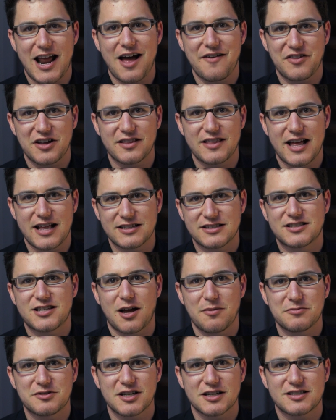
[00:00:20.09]
having then
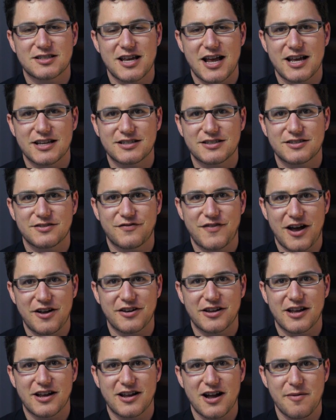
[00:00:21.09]
some success
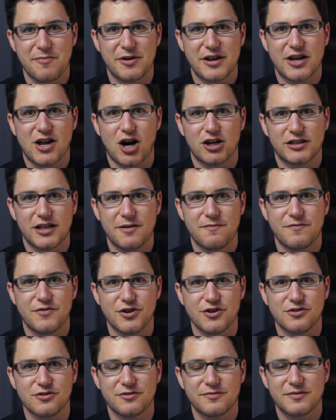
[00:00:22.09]
founding a company called
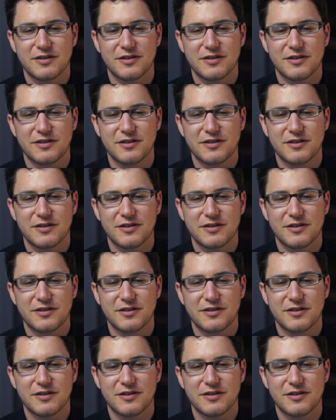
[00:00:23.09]
IMVU.